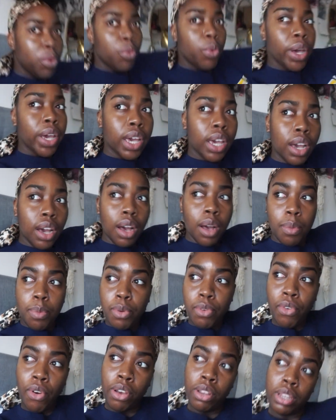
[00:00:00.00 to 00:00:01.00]
been waking
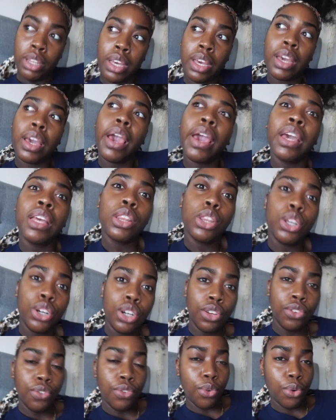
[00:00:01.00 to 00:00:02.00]
up around like
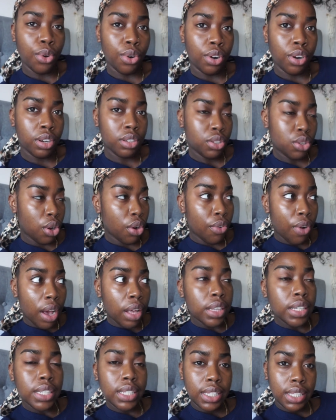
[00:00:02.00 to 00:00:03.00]
8.34. So
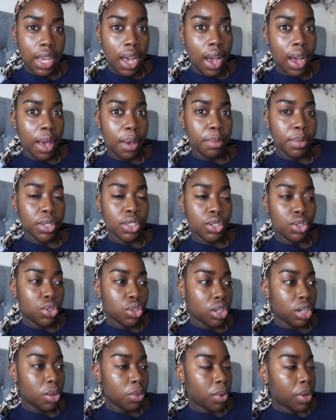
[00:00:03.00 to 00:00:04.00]
around this time is
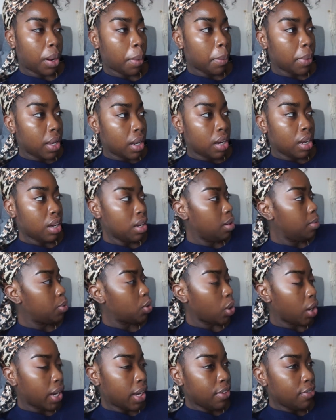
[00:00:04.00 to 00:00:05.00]
usually when I'm getting up.
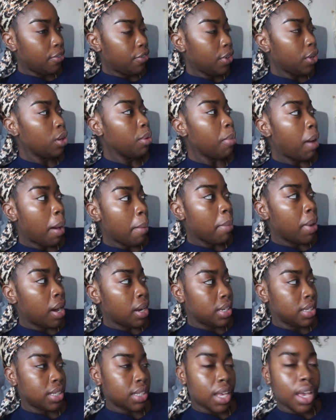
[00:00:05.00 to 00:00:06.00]
So I can feel my
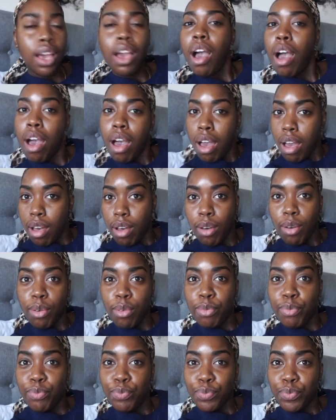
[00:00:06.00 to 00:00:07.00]
body's like,
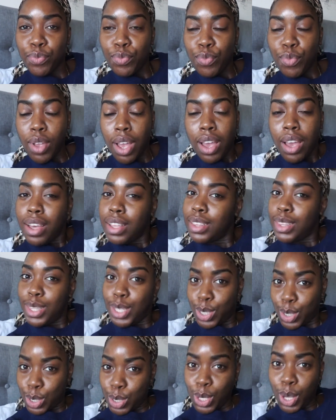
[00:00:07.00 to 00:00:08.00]
oh,
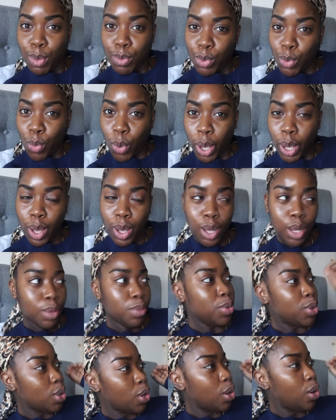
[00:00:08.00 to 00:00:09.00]
this is the time you wake
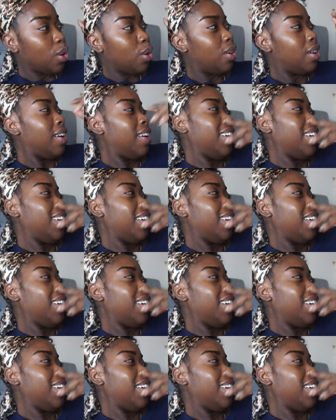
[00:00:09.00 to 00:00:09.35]
up. So